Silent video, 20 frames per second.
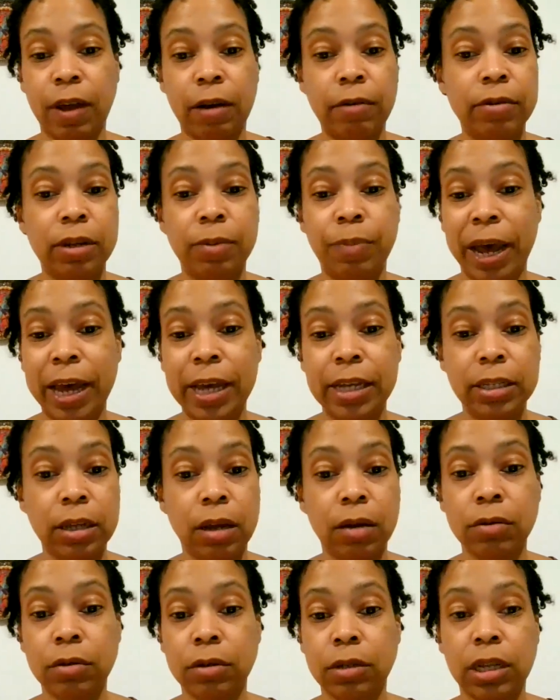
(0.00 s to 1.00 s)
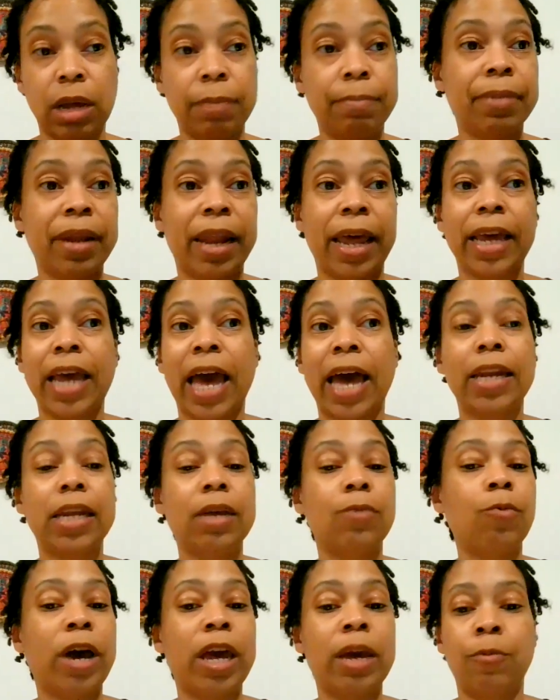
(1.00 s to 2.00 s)
30 pesos or something, but like I
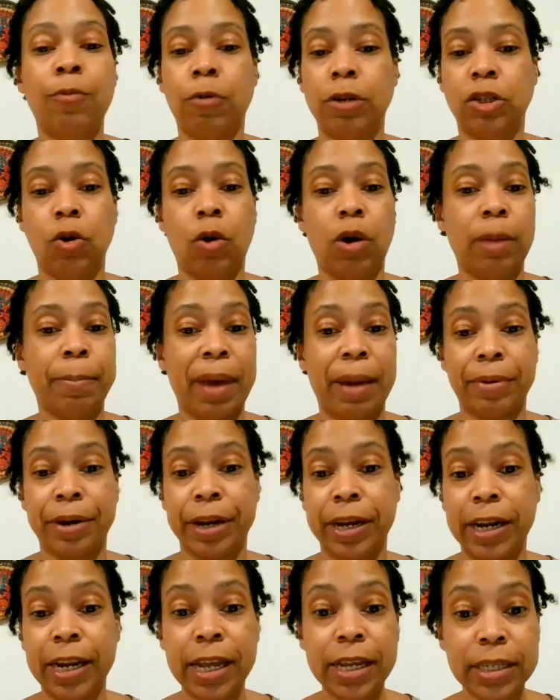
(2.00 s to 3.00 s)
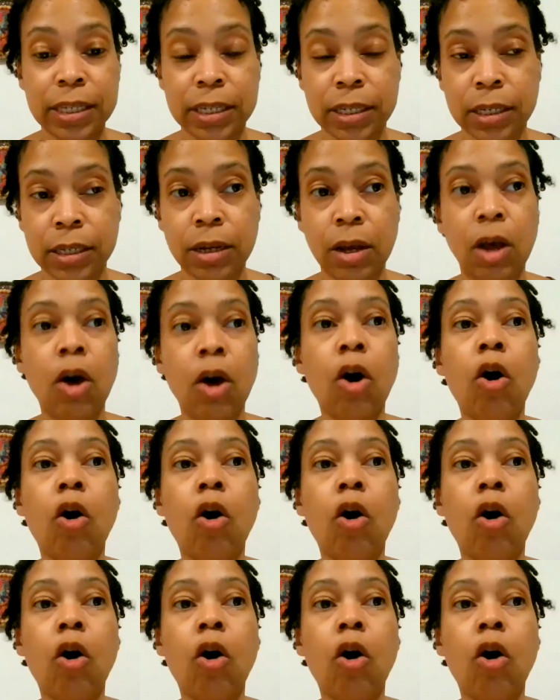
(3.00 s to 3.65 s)
need way more toilet paper than this,